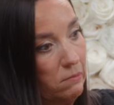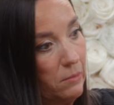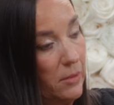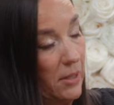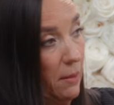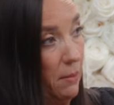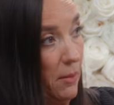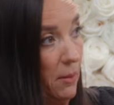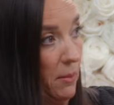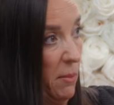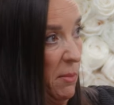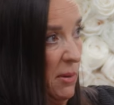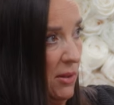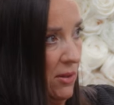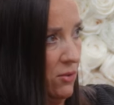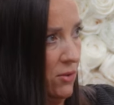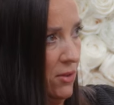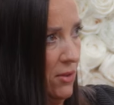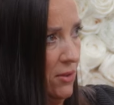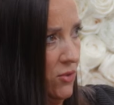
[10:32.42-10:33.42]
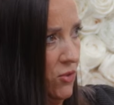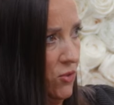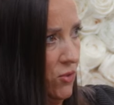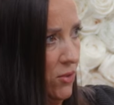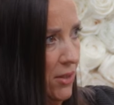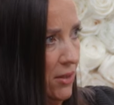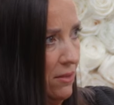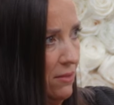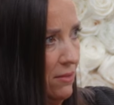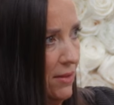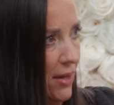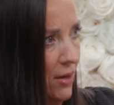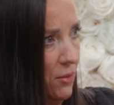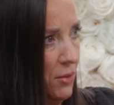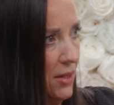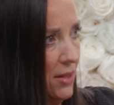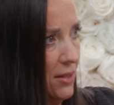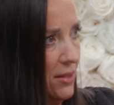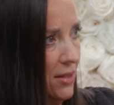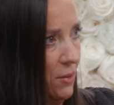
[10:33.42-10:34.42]
but I, I bet there is surely
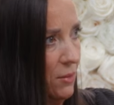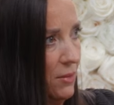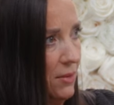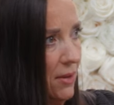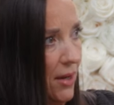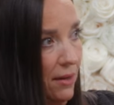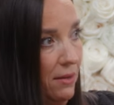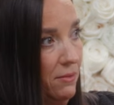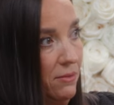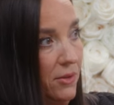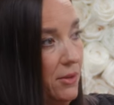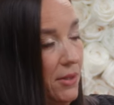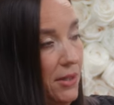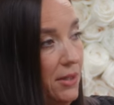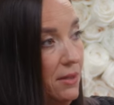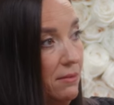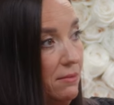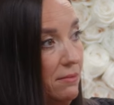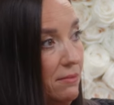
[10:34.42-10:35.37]
nowadays. I, I, I have okay. no idea.